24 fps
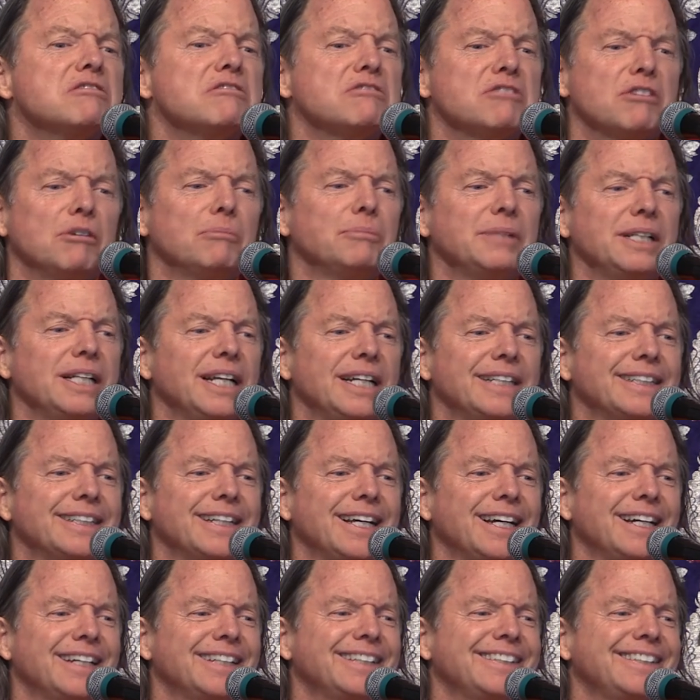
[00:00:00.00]
Don't be like
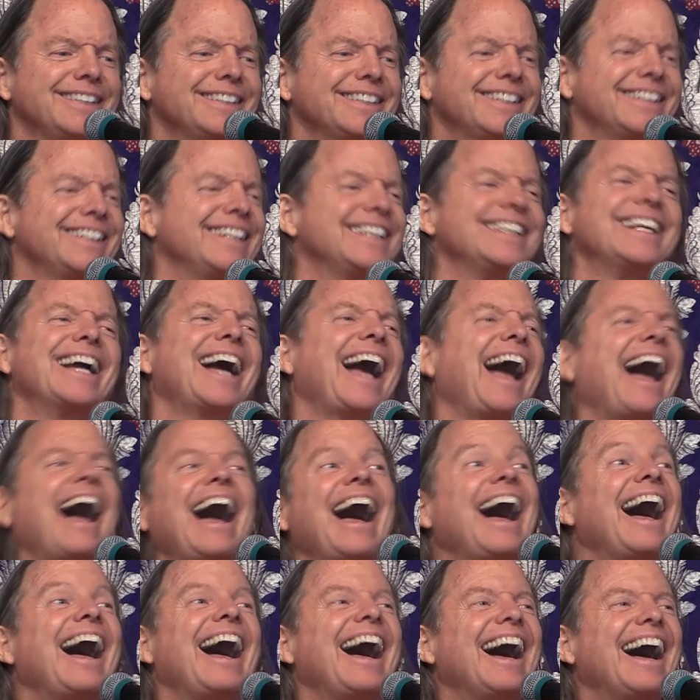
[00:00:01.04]
that. You know, like,
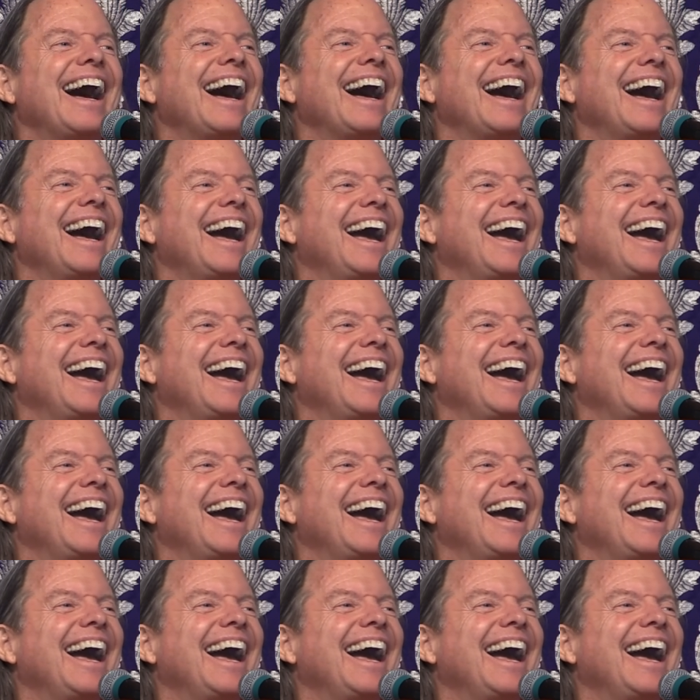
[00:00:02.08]
ah,